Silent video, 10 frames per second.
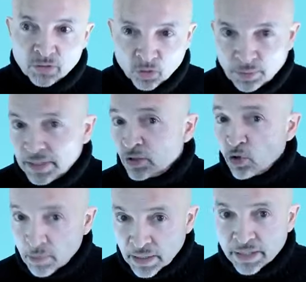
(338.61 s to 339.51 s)
albeit
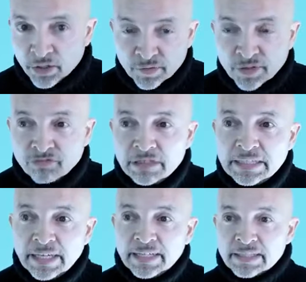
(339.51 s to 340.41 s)
normally I do it for three
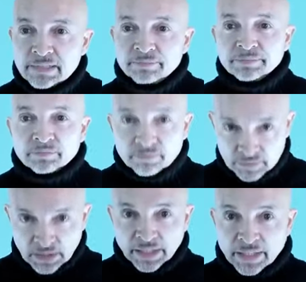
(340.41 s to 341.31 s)
days,
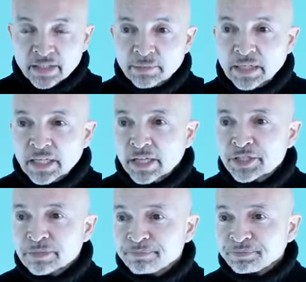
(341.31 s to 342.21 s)
i.e., communication,